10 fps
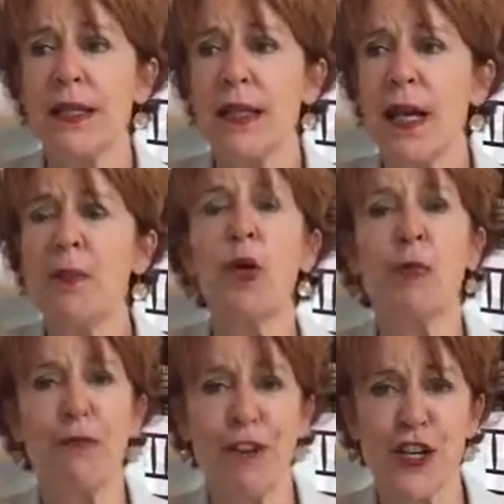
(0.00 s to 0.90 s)
a more
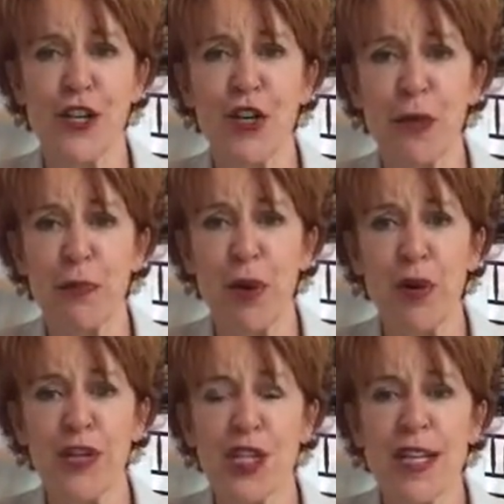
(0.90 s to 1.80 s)
professional
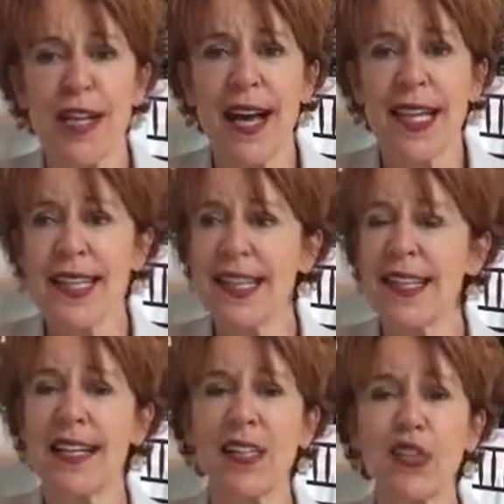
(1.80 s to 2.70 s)
approach, I think
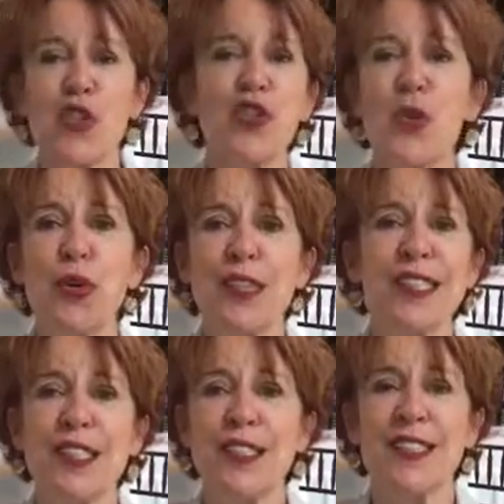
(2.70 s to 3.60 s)
that as stewards
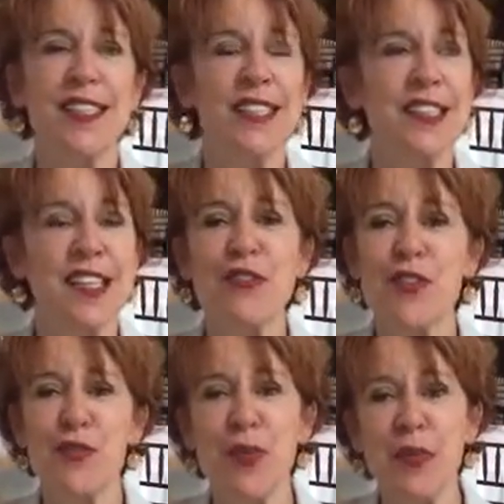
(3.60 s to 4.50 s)
in this, in this
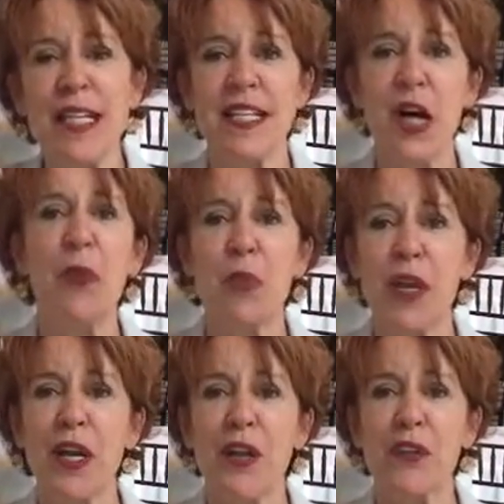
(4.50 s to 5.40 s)
industry, we need to help
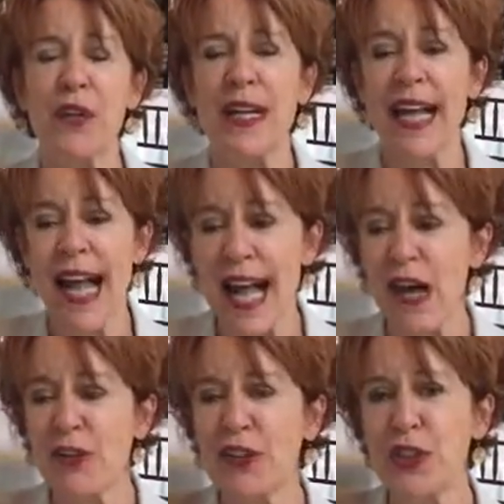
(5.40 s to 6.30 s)
one another in
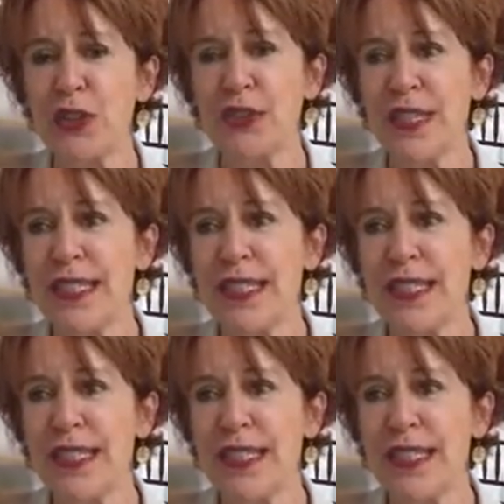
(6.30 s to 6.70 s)
how to,